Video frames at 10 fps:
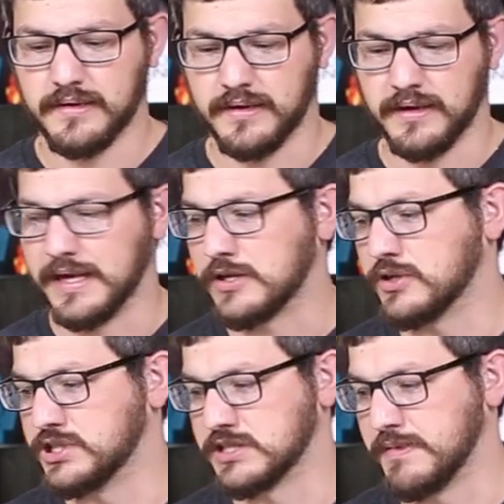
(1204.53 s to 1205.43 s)
It
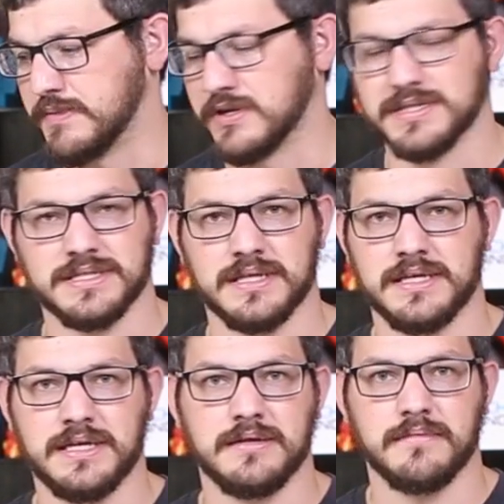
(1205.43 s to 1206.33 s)
could just be because of the
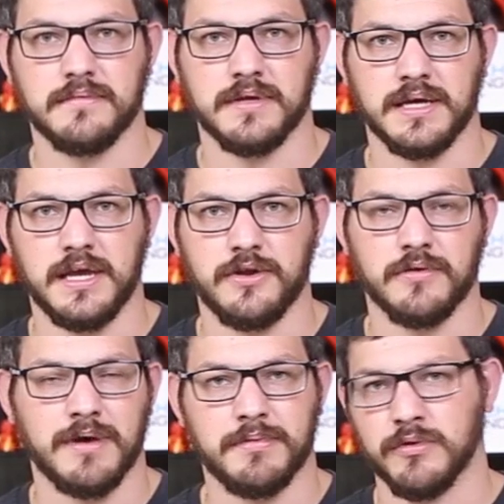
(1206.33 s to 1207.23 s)
heat. The
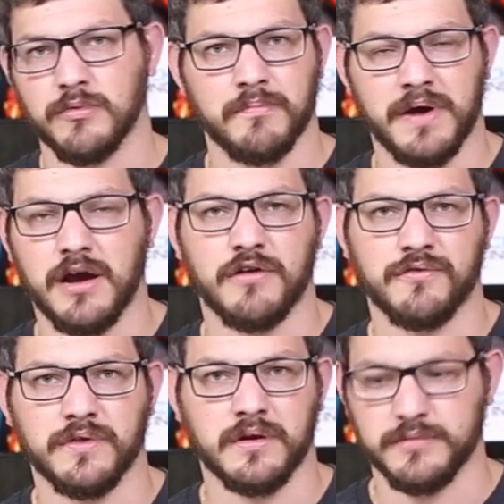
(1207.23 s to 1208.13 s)
heater might be a little more
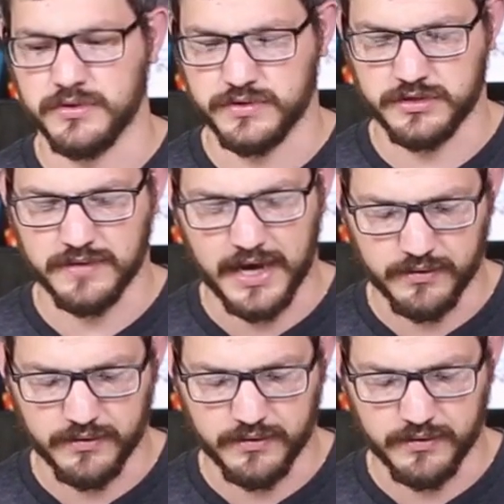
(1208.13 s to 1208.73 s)
powerful than I'm used to.